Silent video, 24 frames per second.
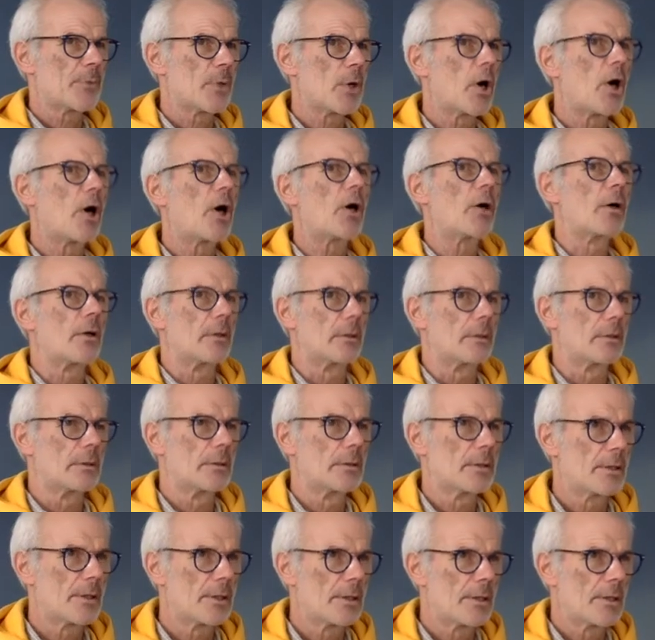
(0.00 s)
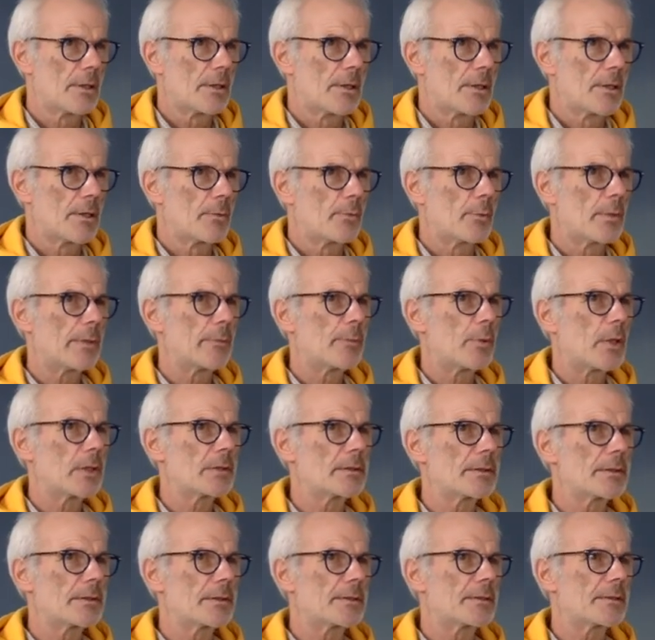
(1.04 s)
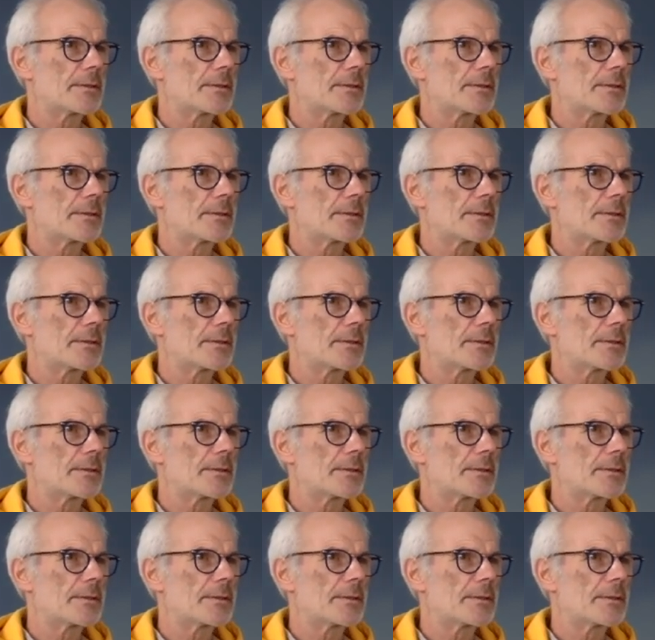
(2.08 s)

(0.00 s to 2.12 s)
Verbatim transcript: Or we want